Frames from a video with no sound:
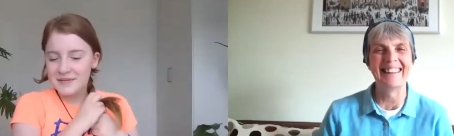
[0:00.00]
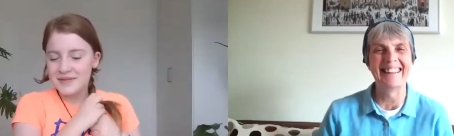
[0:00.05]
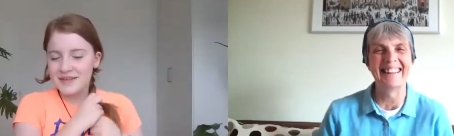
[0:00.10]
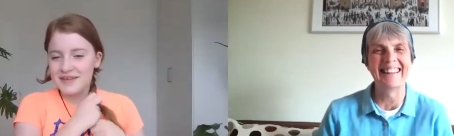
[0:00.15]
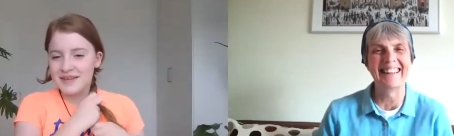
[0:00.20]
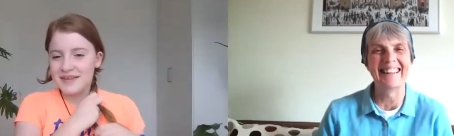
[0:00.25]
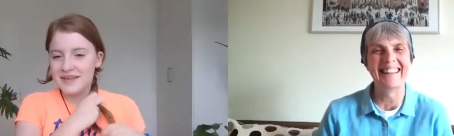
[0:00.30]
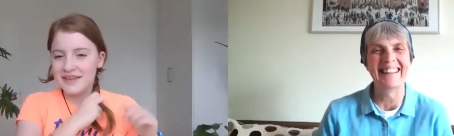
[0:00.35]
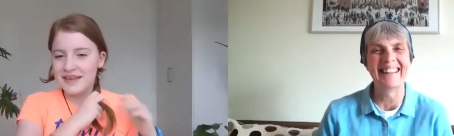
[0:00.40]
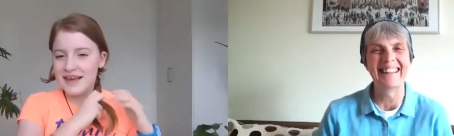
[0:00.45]

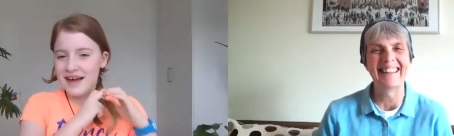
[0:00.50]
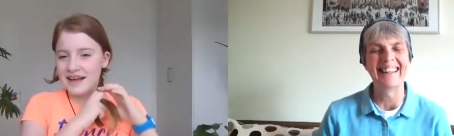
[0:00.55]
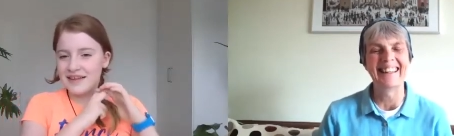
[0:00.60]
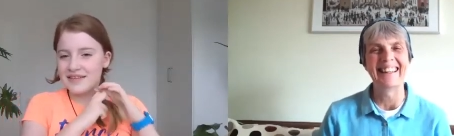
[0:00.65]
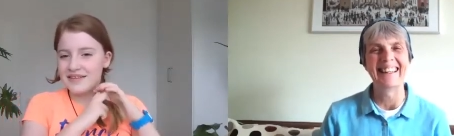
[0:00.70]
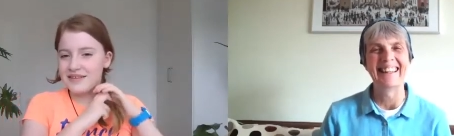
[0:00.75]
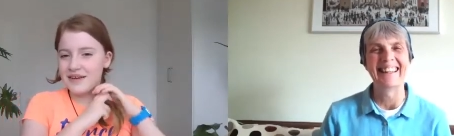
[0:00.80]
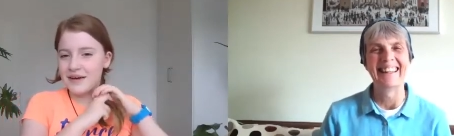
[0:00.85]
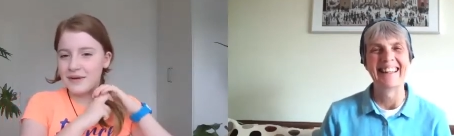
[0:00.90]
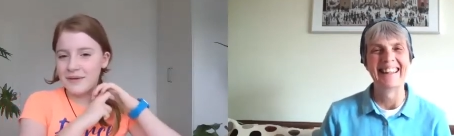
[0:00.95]
Speaker 1: yeah,
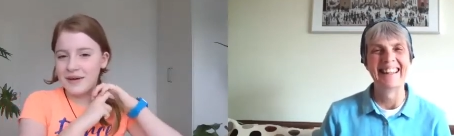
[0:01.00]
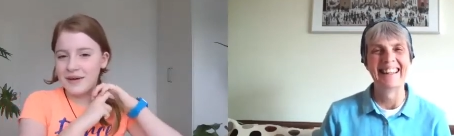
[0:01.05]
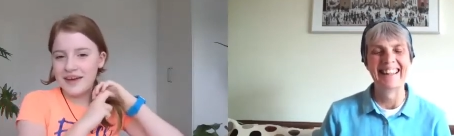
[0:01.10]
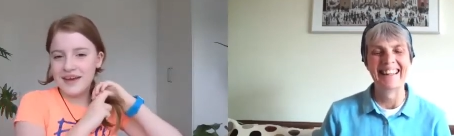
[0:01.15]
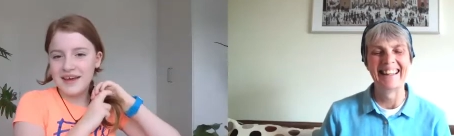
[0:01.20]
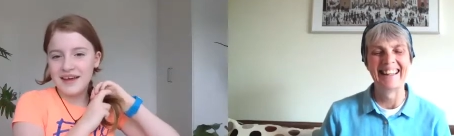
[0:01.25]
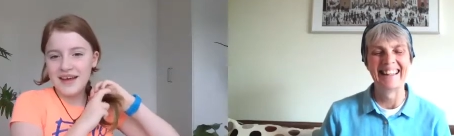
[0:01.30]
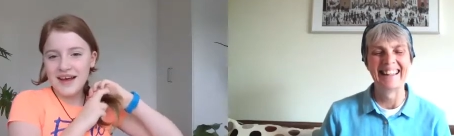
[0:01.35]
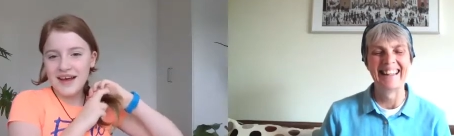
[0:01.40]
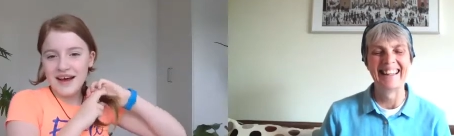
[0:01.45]
Zoe,
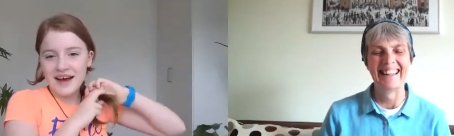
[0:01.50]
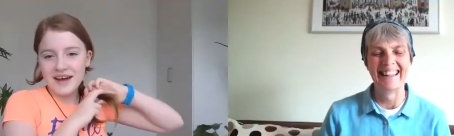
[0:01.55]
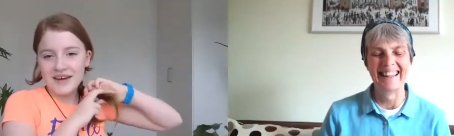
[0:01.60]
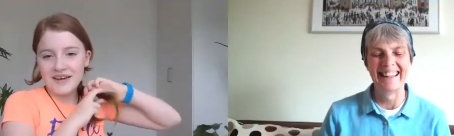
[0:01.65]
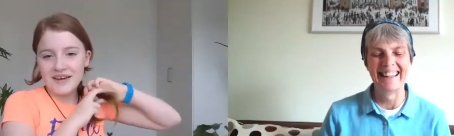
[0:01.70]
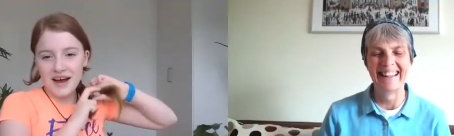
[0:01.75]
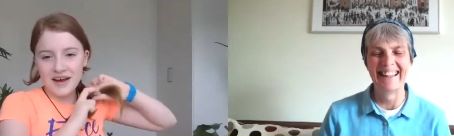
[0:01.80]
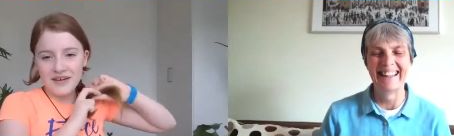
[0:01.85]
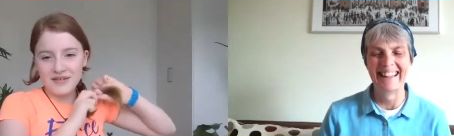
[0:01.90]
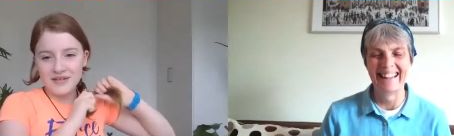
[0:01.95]
I,
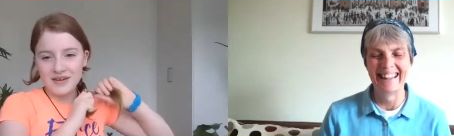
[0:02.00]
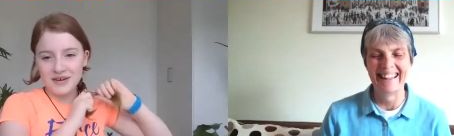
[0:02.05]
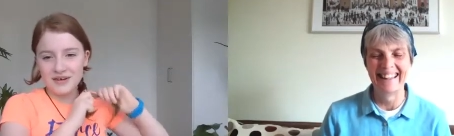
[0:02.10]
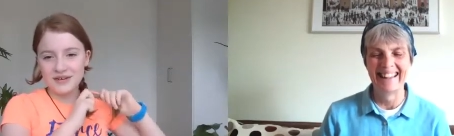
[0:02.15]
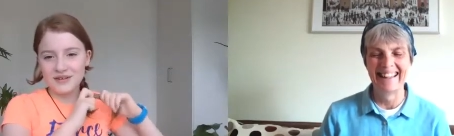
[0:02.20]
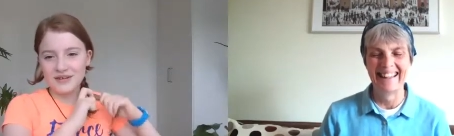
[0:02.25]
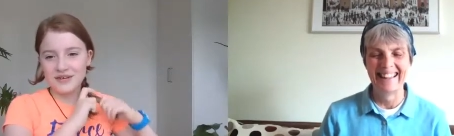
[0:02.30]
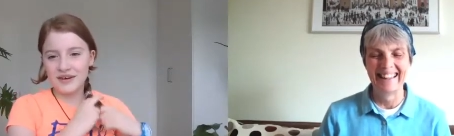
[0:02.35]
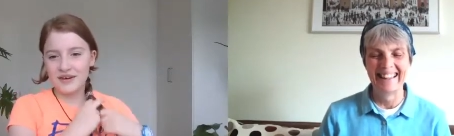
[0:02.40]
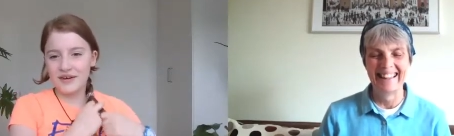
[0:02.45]
I've told
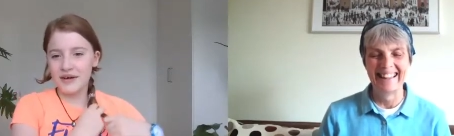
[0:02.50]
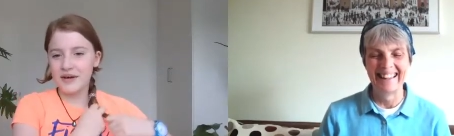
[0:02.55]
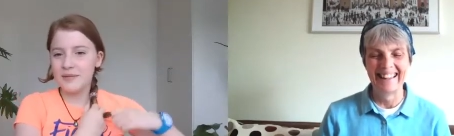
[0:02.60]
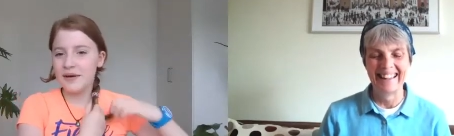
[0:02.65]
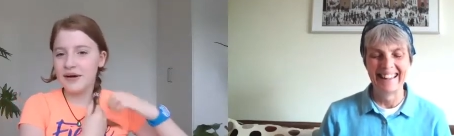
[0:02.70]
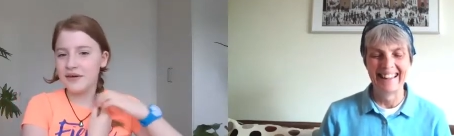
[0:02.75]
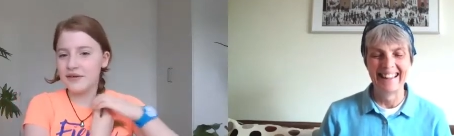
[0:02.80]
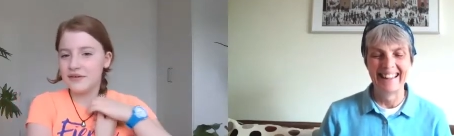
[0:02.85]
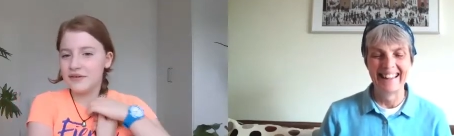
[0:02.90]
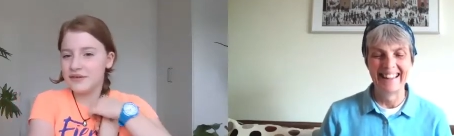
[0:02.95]
Zoe
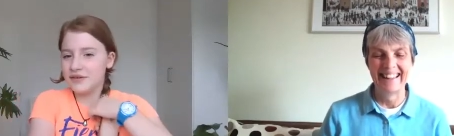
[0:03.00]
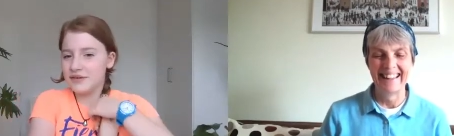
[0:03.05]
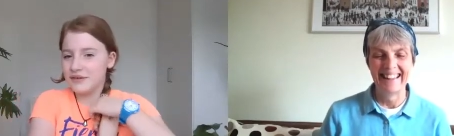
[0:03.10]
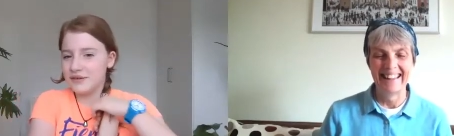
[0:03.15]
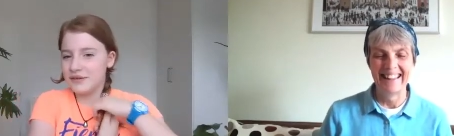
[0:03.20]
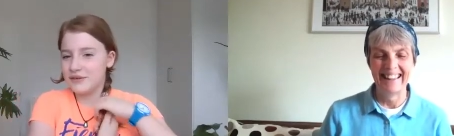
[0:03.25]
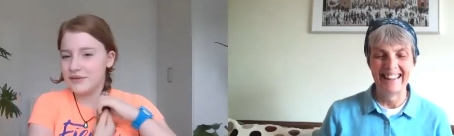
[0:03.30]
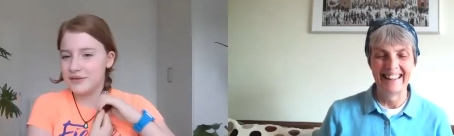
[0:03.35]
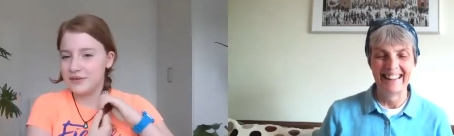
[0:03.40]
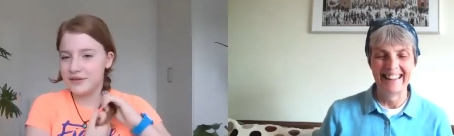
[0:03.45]
about the
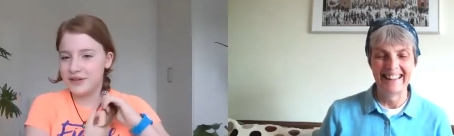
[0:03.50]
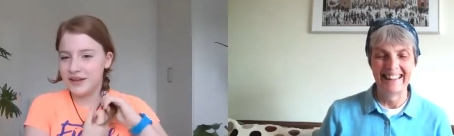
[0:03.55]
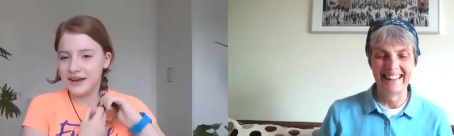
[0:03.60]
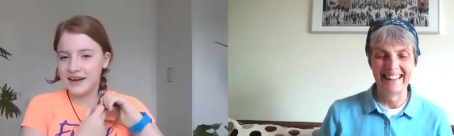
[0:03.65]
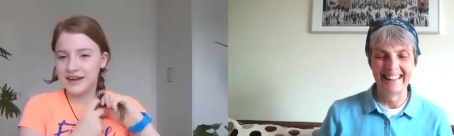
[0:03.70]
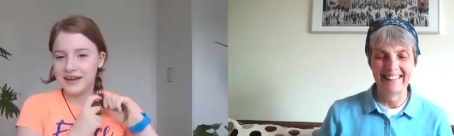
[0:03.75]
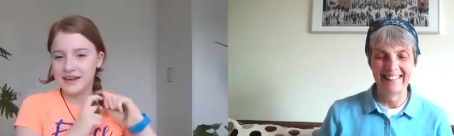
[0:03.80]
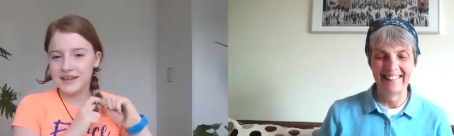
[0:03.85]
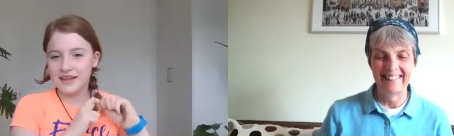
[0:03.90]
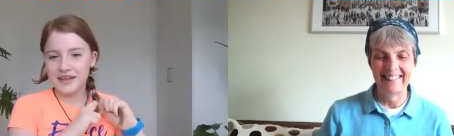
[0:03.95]
school like
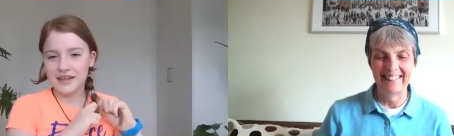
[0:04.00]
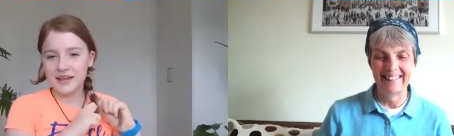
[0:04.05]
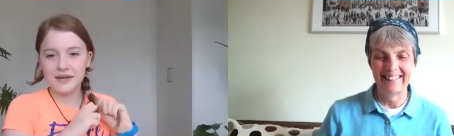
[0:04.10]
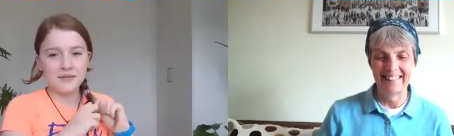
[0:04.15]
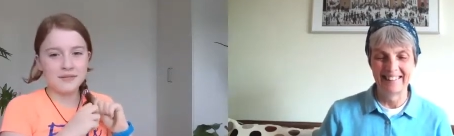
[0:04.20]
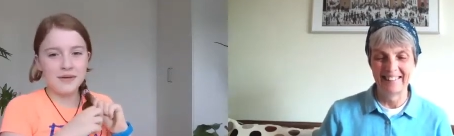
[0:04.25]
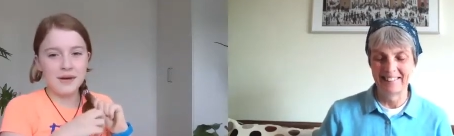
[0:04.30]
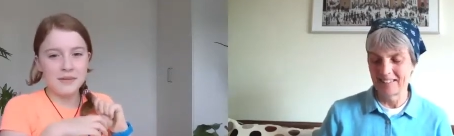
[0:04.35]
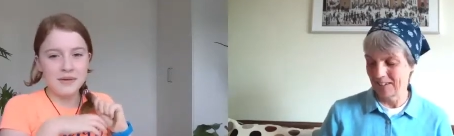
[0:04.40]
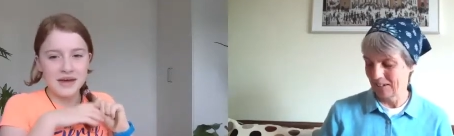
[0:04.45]

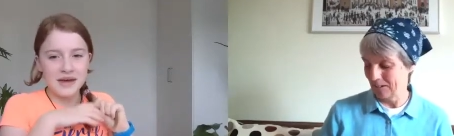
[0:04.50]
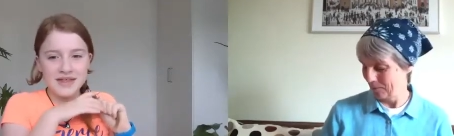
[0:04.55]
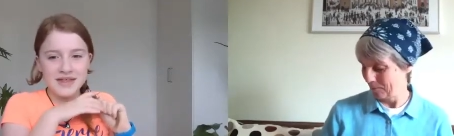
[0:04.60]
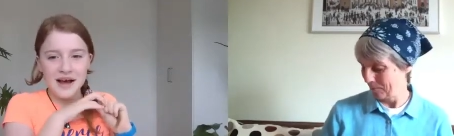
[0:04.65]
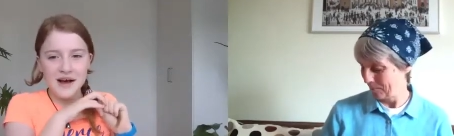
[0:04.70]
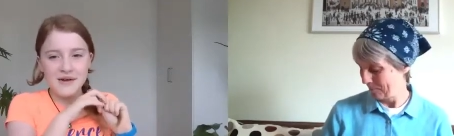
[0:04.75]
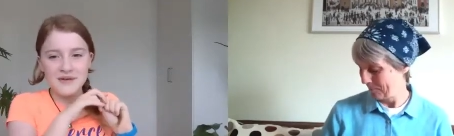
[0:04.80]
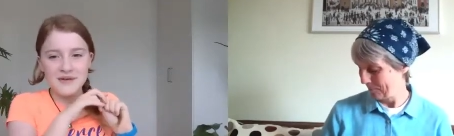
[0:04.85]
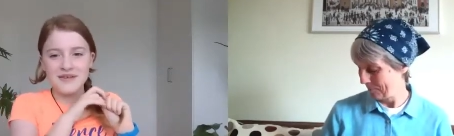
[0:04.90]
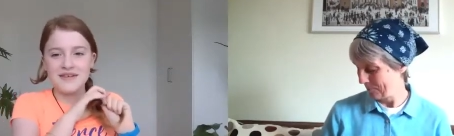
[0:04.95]
maybe a
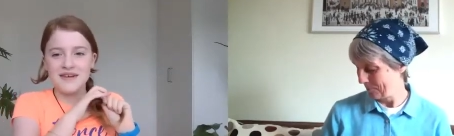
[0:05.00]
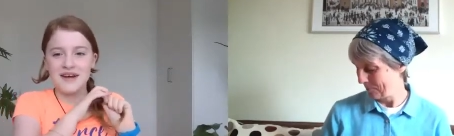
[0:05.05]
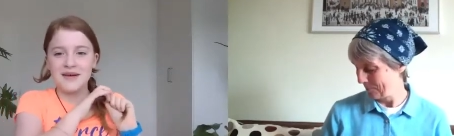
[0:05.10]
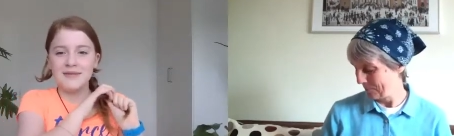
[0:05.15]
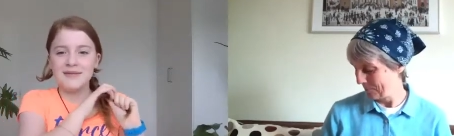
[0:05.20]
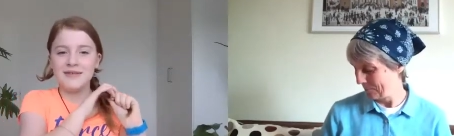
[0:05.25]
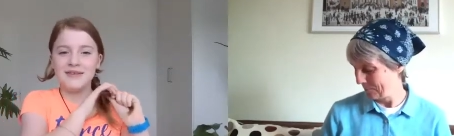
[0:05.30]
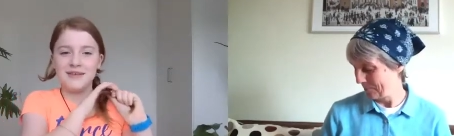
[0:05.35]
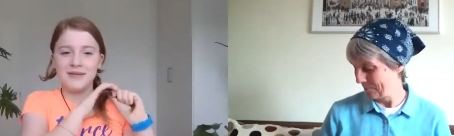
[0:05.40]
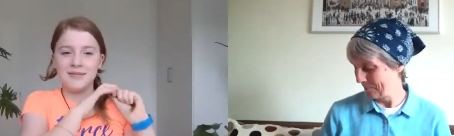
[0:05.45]
thousand times or
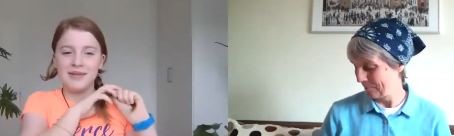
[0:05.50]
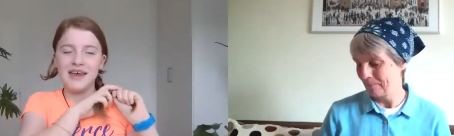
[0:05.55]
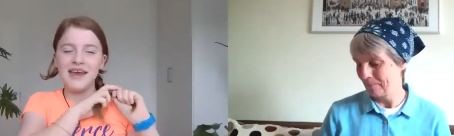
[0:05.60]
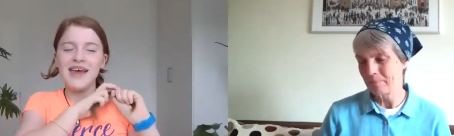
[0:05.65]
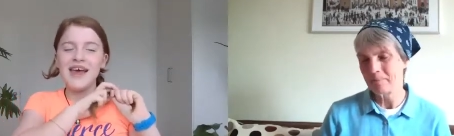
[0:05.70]
something,